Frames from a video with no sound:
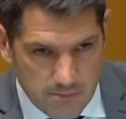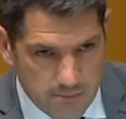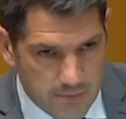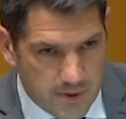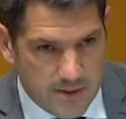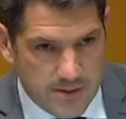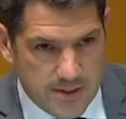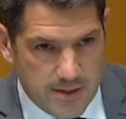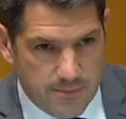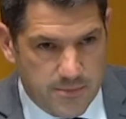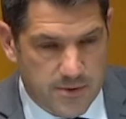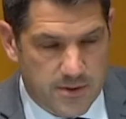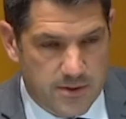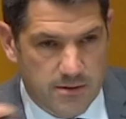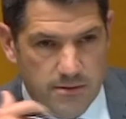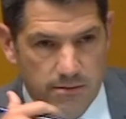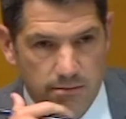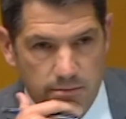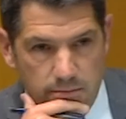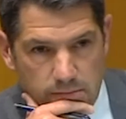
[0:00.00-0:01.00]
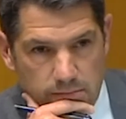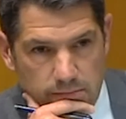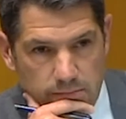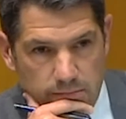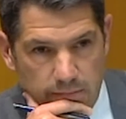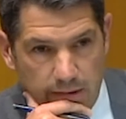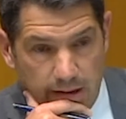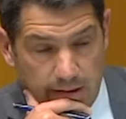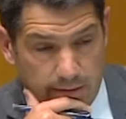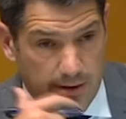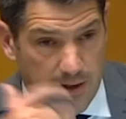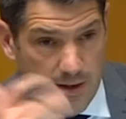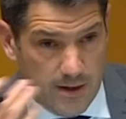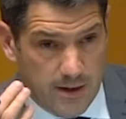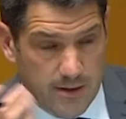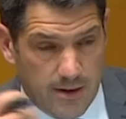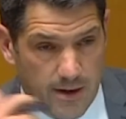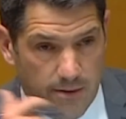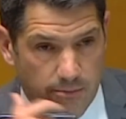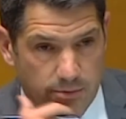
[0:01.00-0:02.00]
accepted and
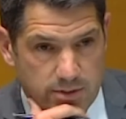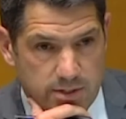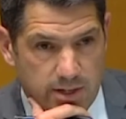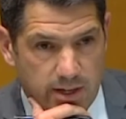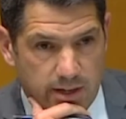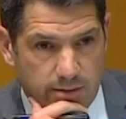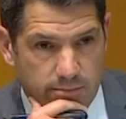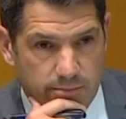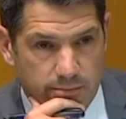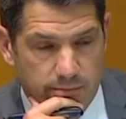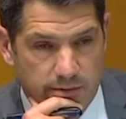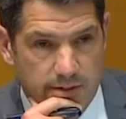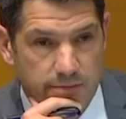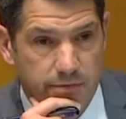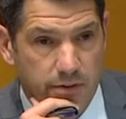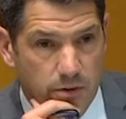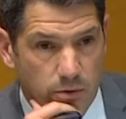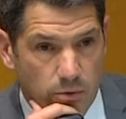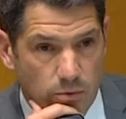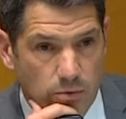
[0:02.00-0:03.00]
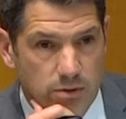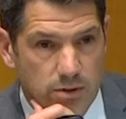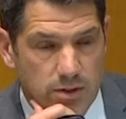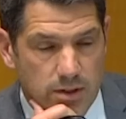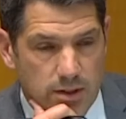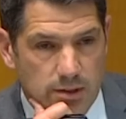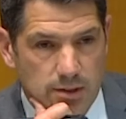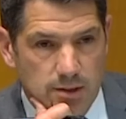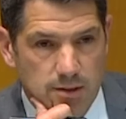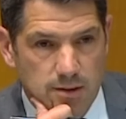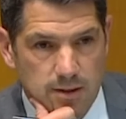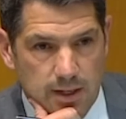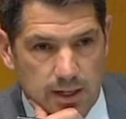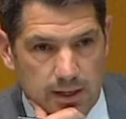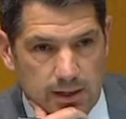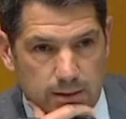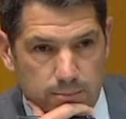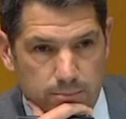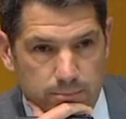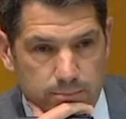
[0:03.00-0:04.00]
I would say difficult
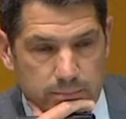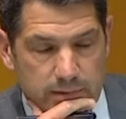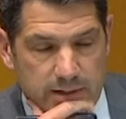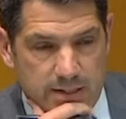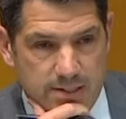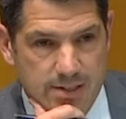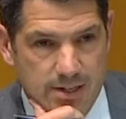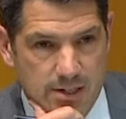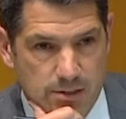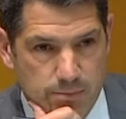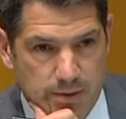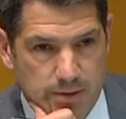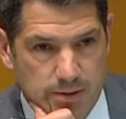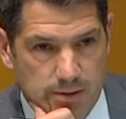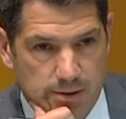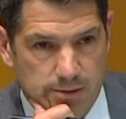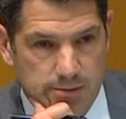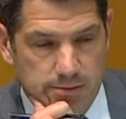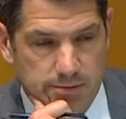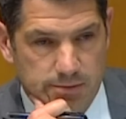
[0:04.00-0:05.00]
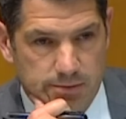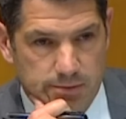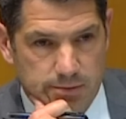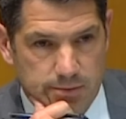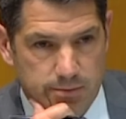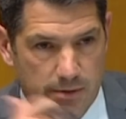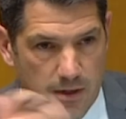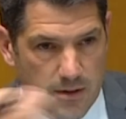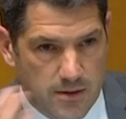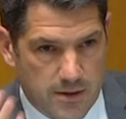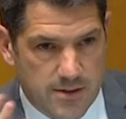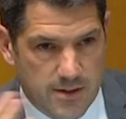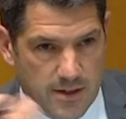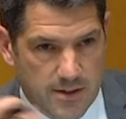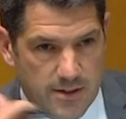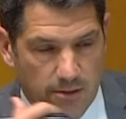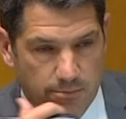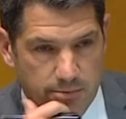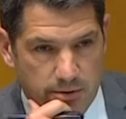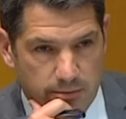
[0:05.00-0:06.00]
assessment of, you know, it's
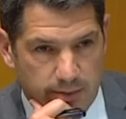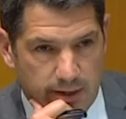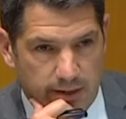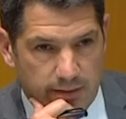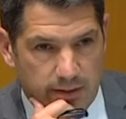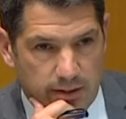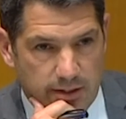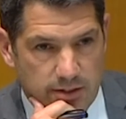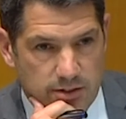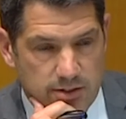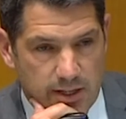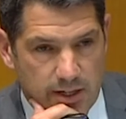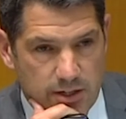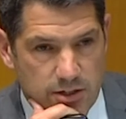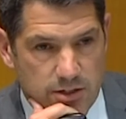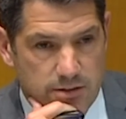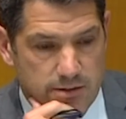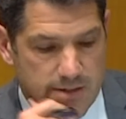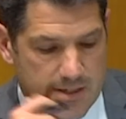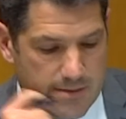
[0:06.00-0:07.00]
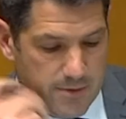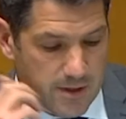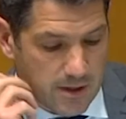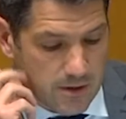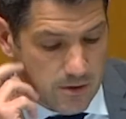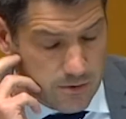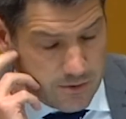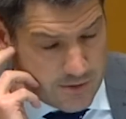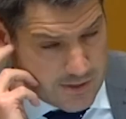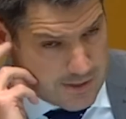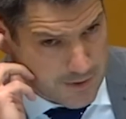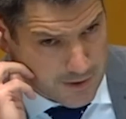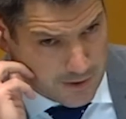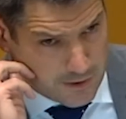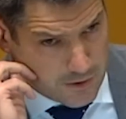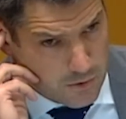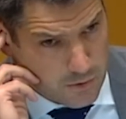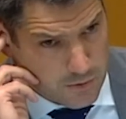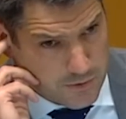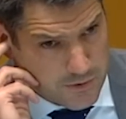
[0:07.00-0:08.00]
adopted by the legislation, some of the
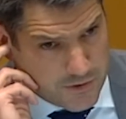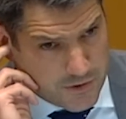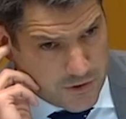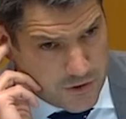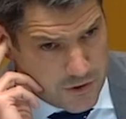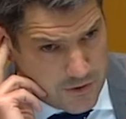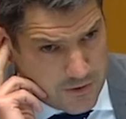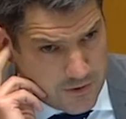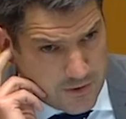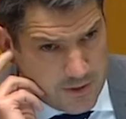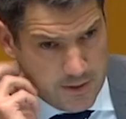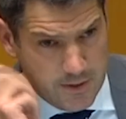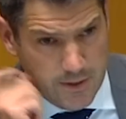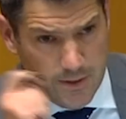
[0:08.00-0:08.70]
court decisions.